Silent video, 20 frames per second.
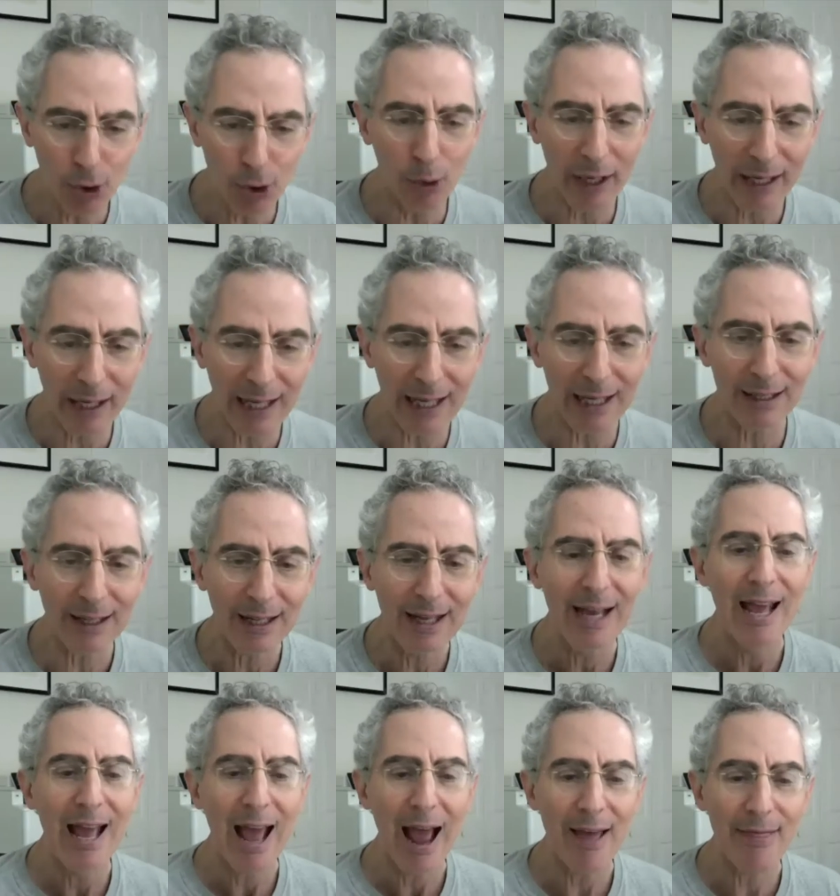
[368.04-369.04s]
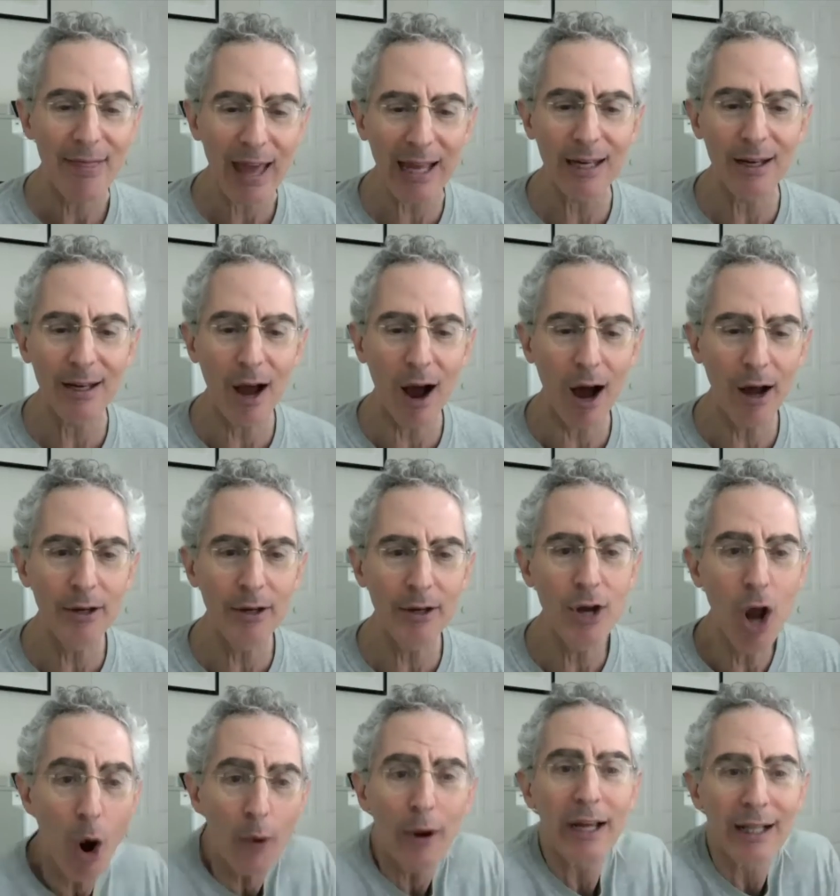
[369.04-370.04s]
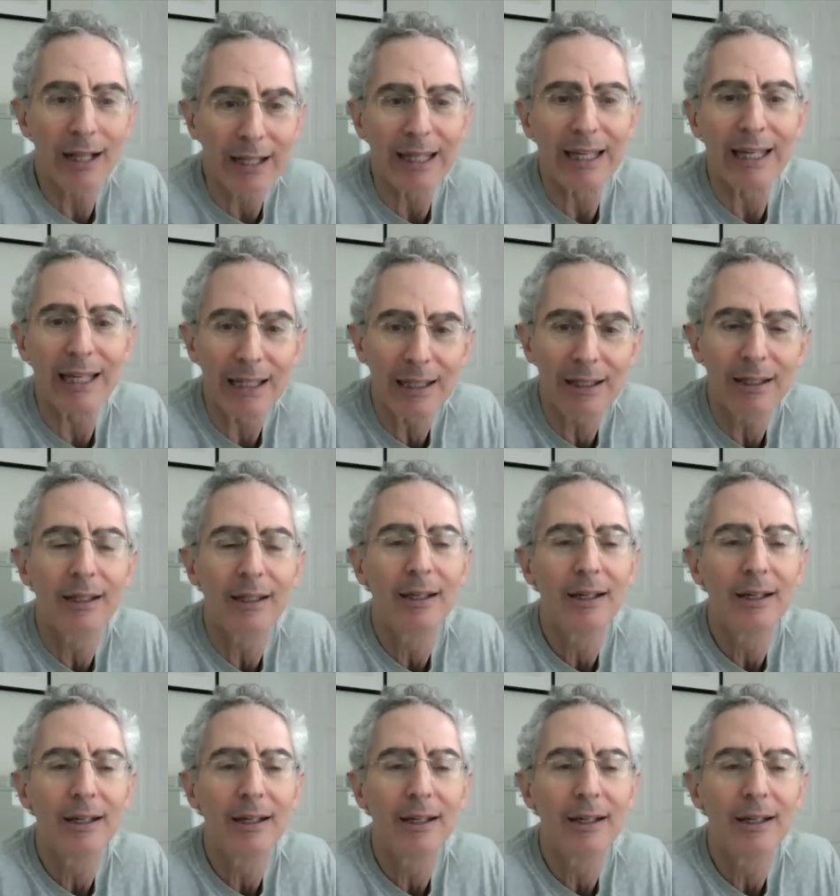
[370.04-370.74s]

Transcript: doing it. And then unknowingly,